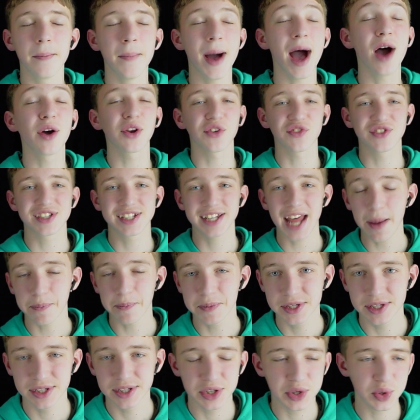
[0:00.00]
amount of
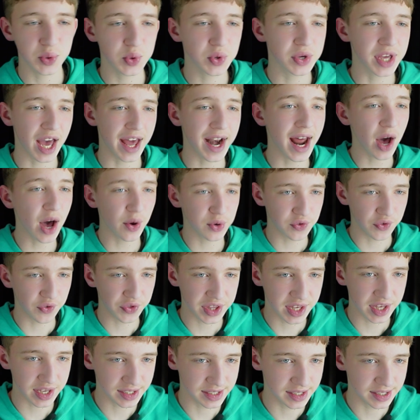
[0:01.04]
steps to get out
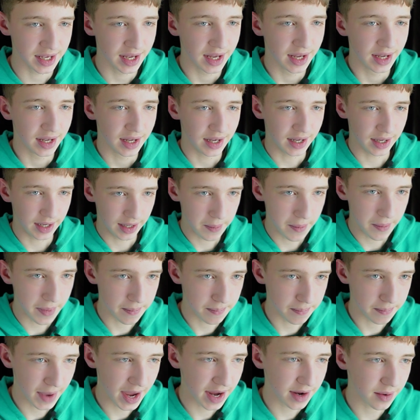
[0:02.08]
of these
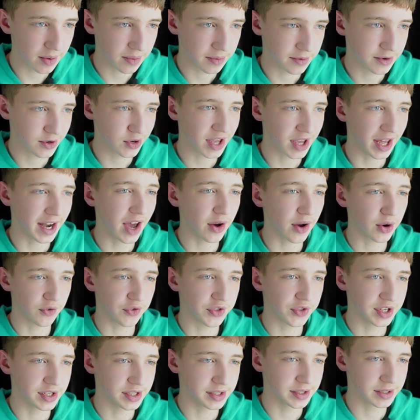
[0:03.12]

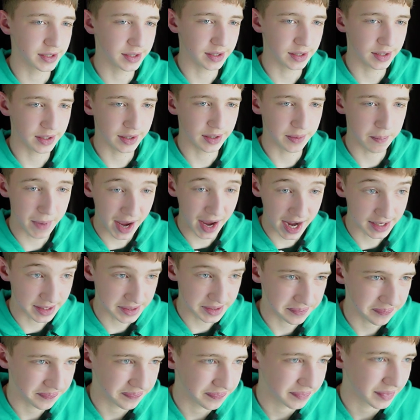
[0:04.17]

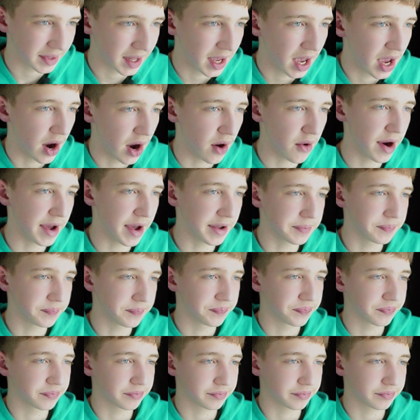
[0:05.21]
maze. All right.